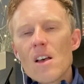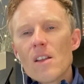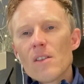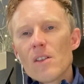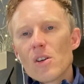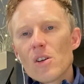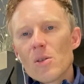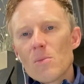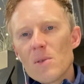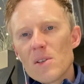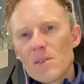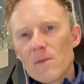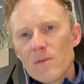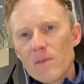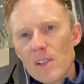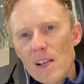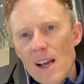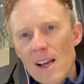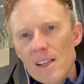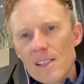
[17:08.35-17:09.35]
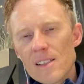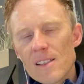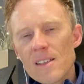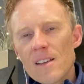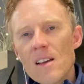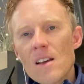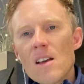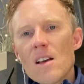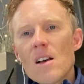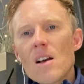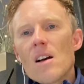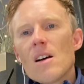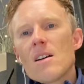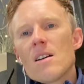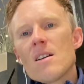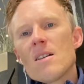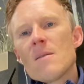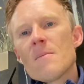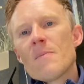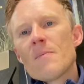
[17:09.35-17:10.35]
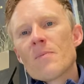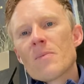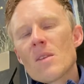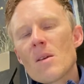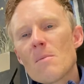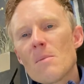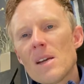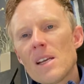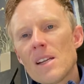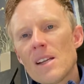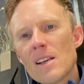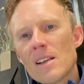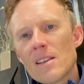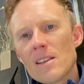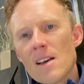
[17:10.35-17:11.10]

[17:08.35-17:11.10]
There could be some flex, meaning